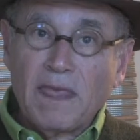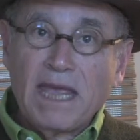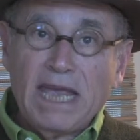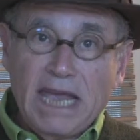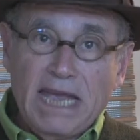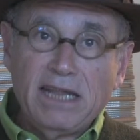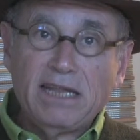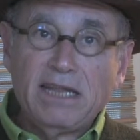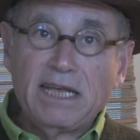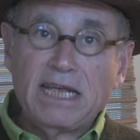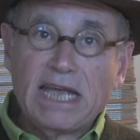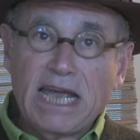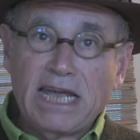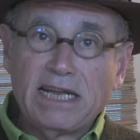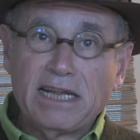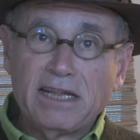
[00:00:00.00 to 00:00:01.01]

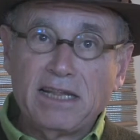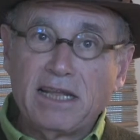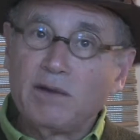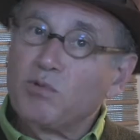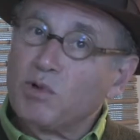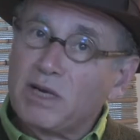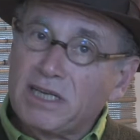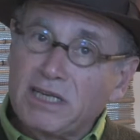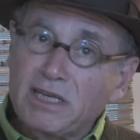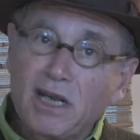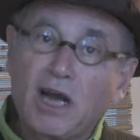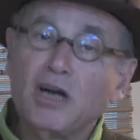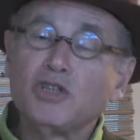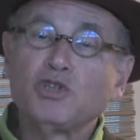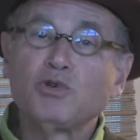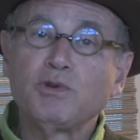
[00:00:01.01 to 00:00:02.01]
indicated that when
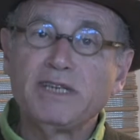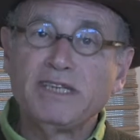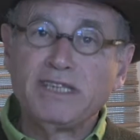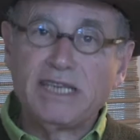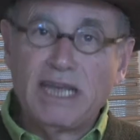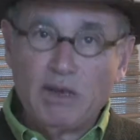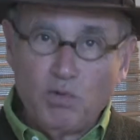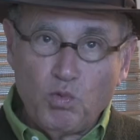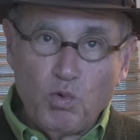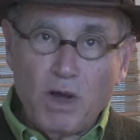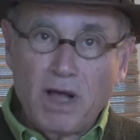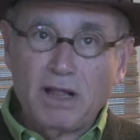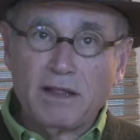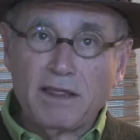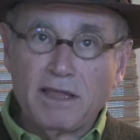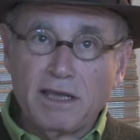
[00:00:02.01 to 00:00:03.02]
countries get
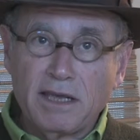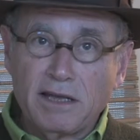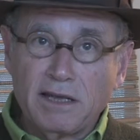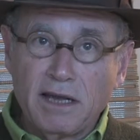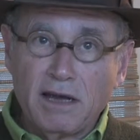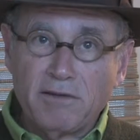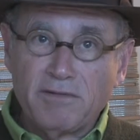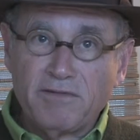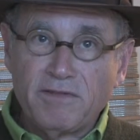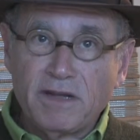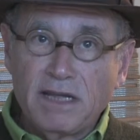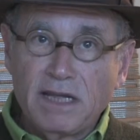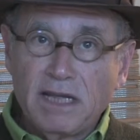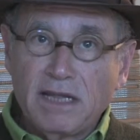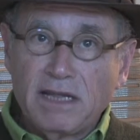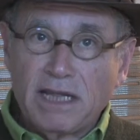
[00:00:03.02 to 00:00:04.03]
wealthy enough,
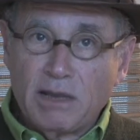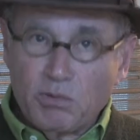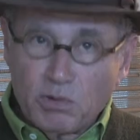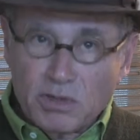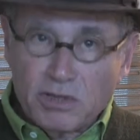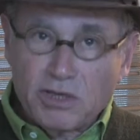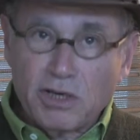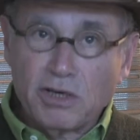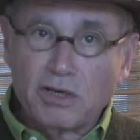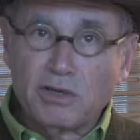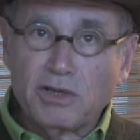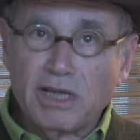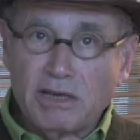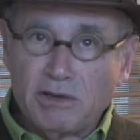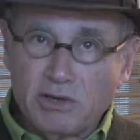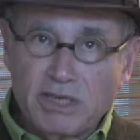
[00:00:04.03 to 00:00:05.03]
they will turn
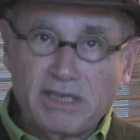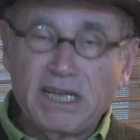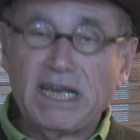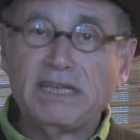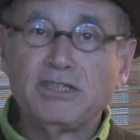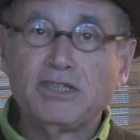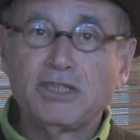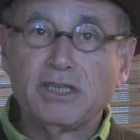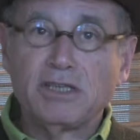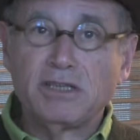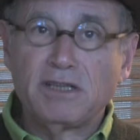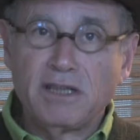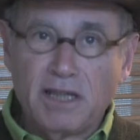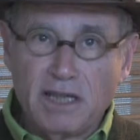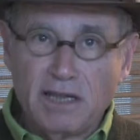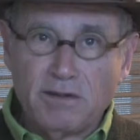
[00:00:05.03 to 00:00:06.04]
their attention
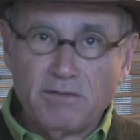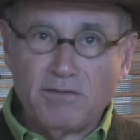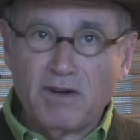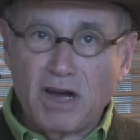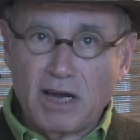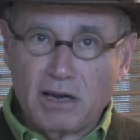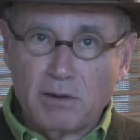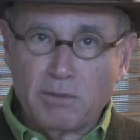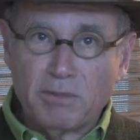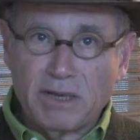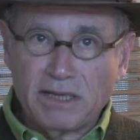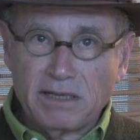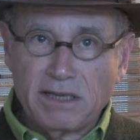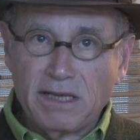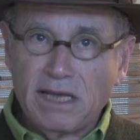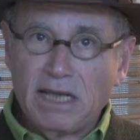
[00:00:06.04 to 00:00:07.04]
to the
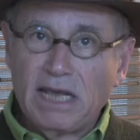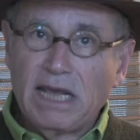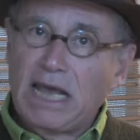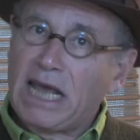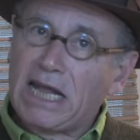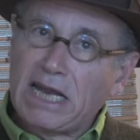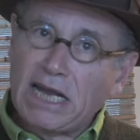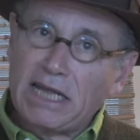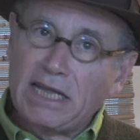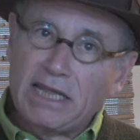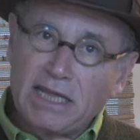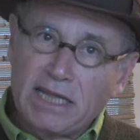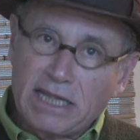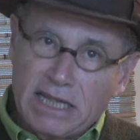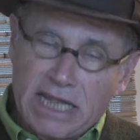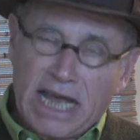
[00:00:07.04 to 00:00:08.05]
environment. And I
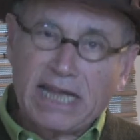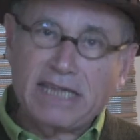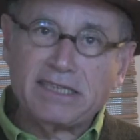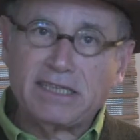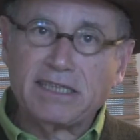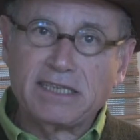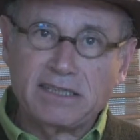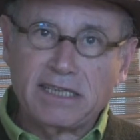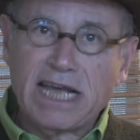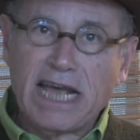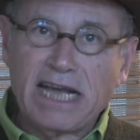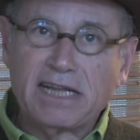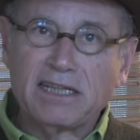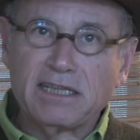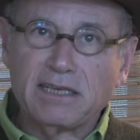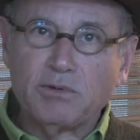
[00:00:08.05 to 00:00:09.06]
think that's
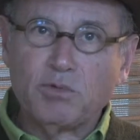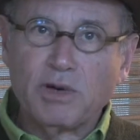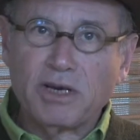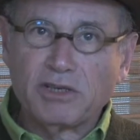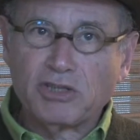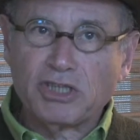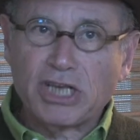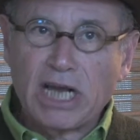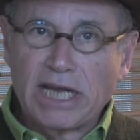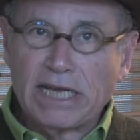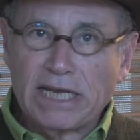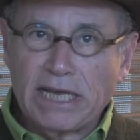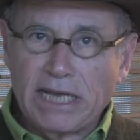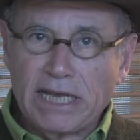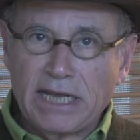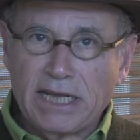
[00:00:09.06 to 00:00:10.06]
exactly where
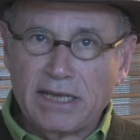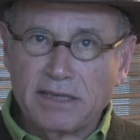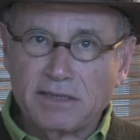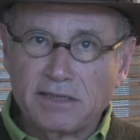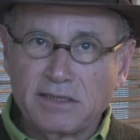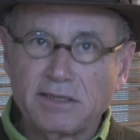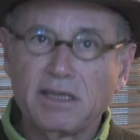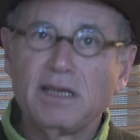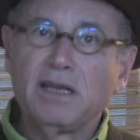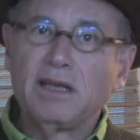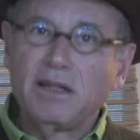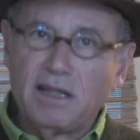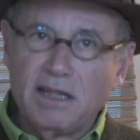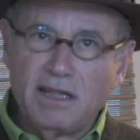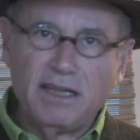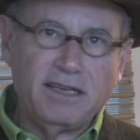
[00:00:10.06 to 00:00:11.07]
China is
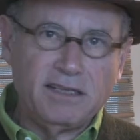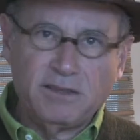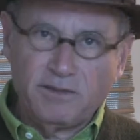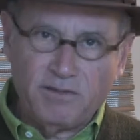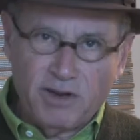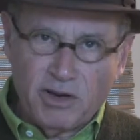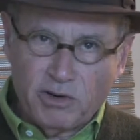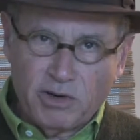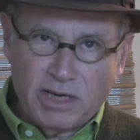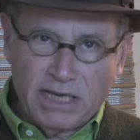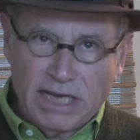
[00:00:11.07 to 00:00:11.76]
these very